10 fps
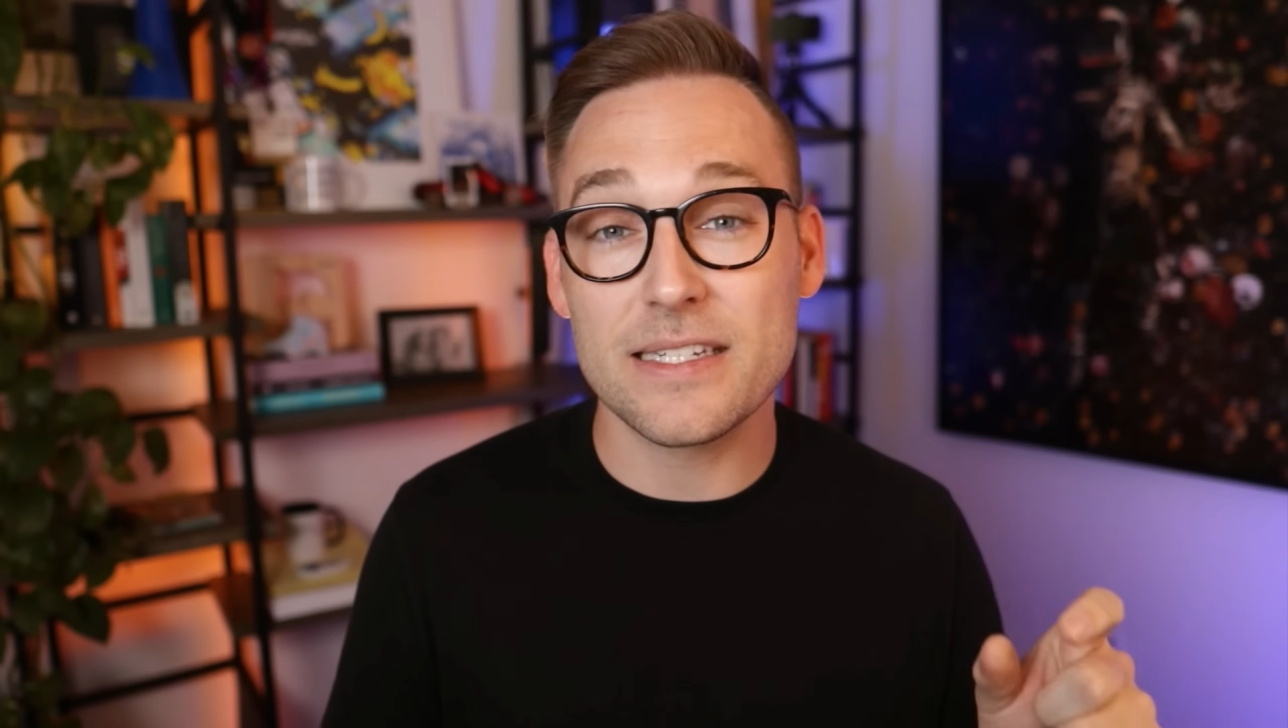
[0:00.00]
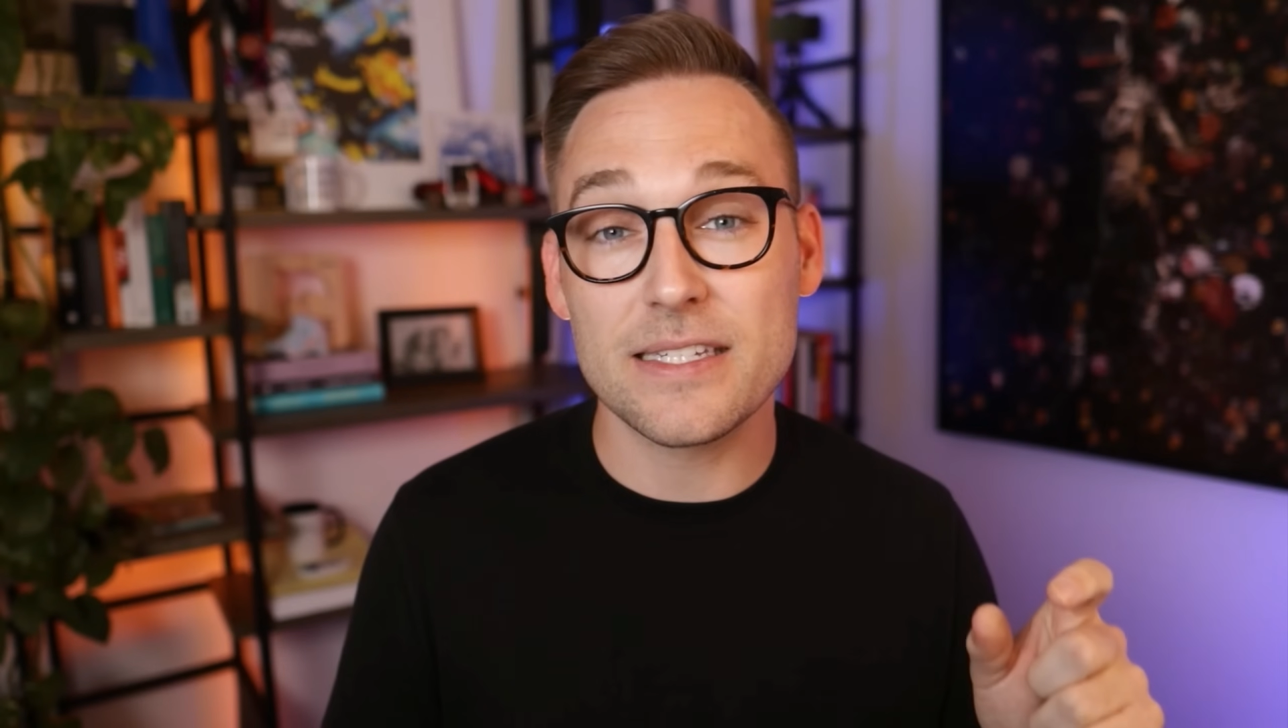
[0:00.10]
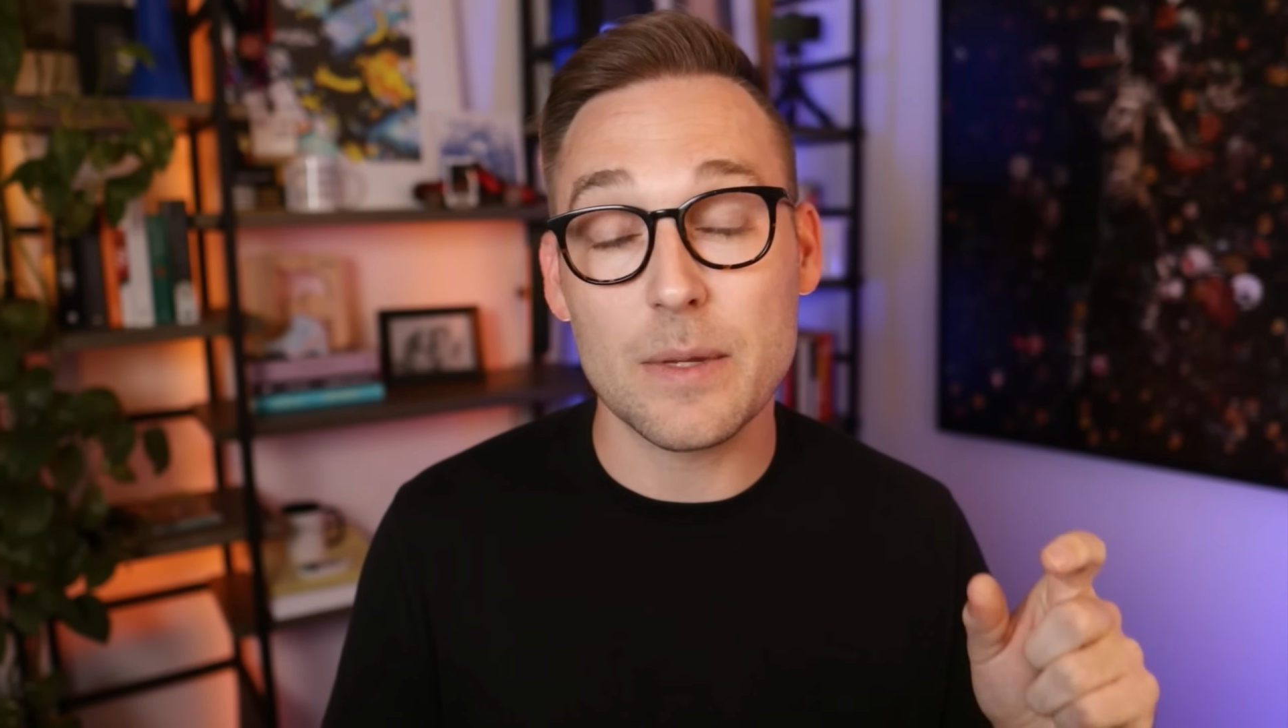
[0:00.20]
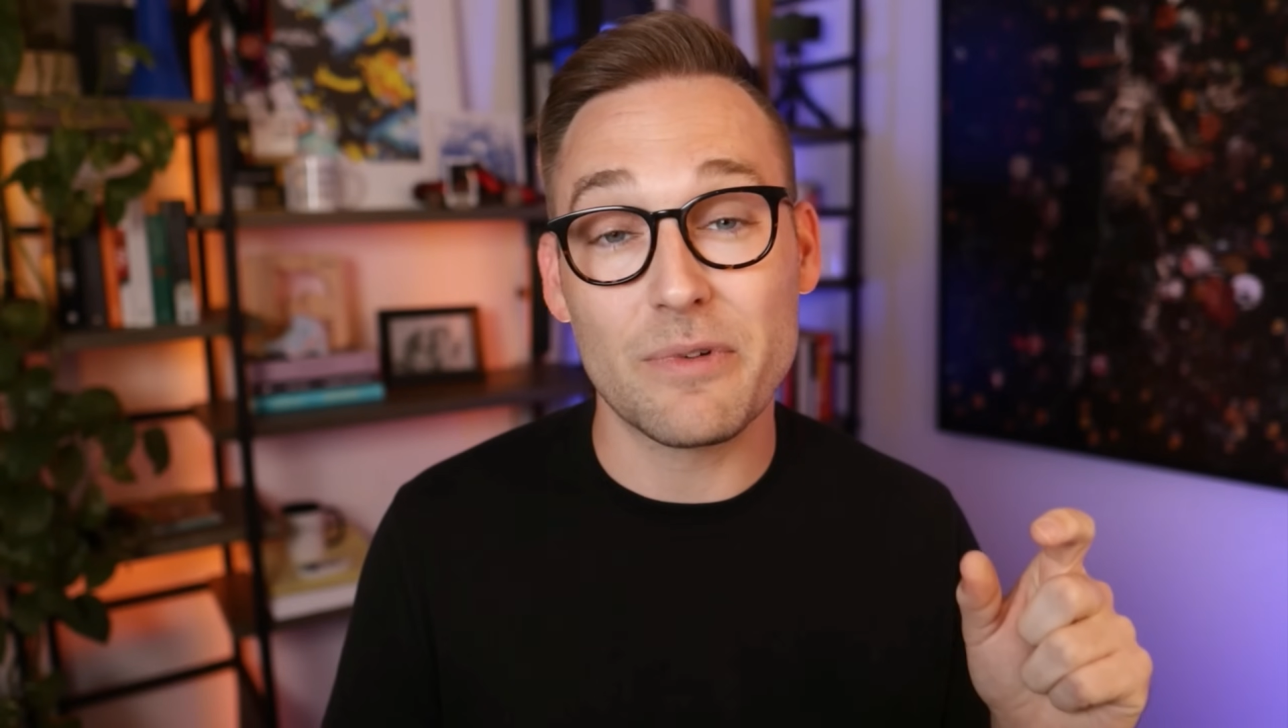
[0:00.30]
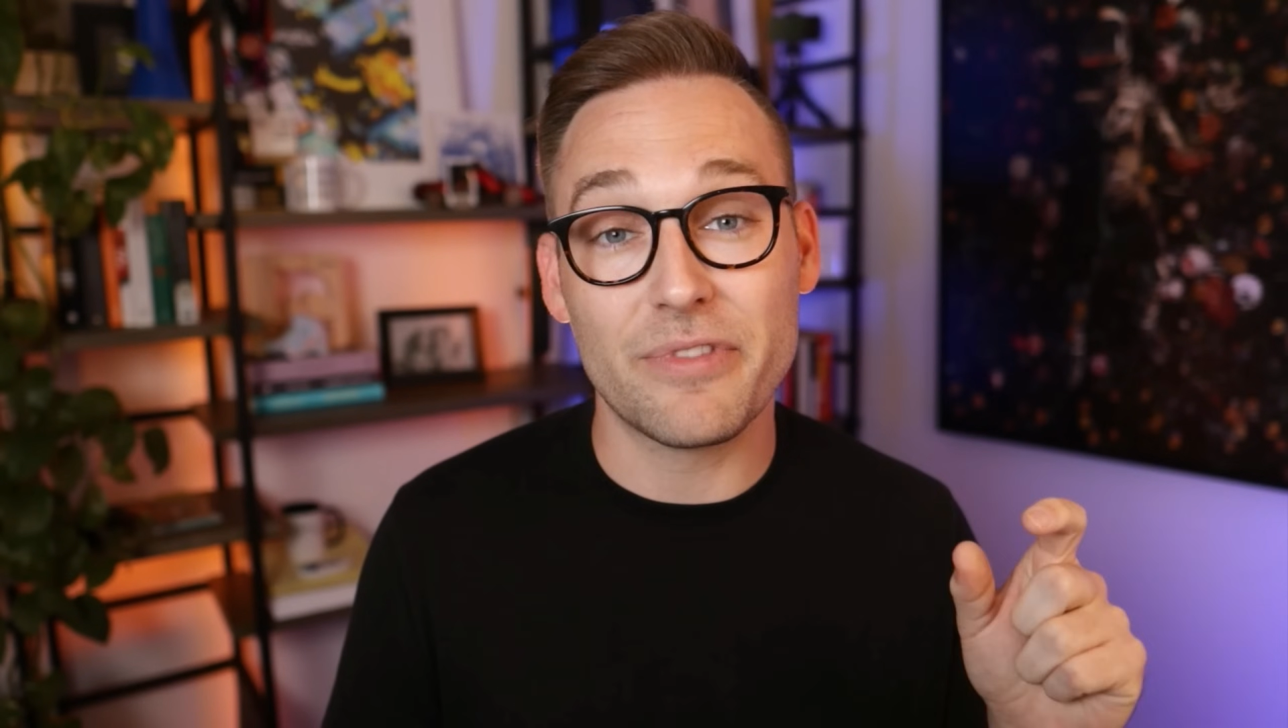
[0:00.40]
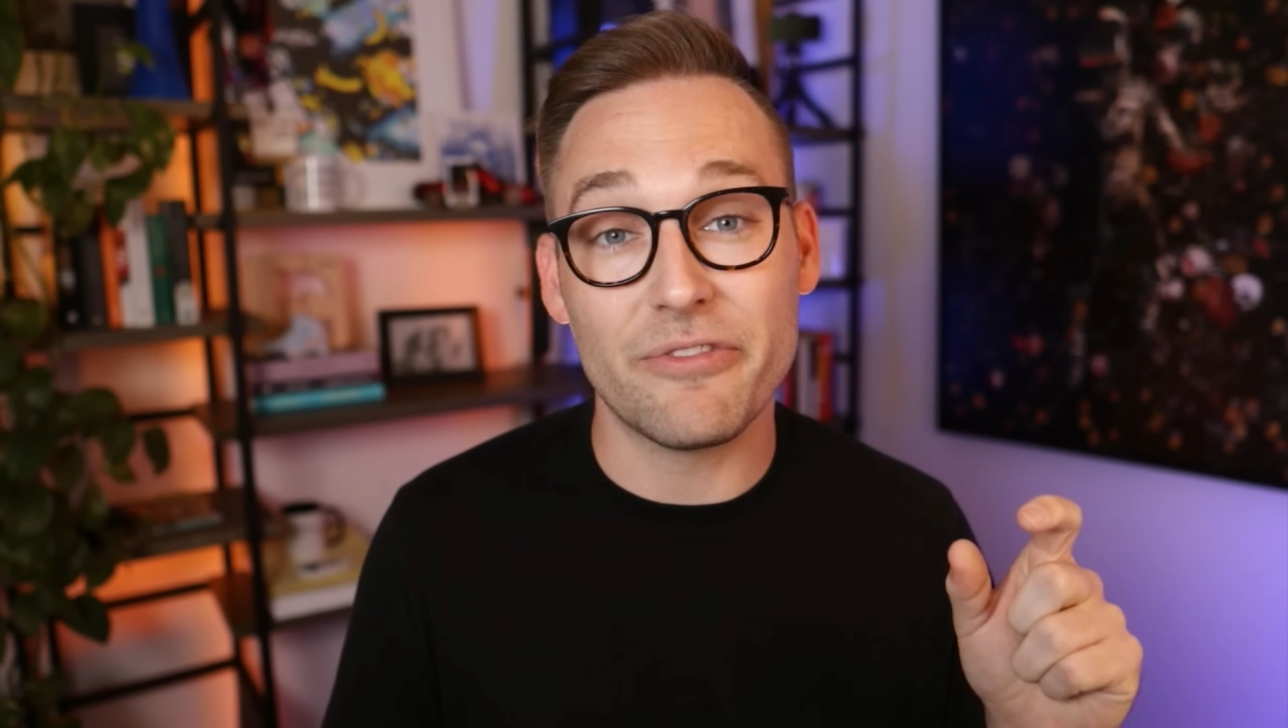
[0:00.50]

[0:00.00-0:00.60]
some of the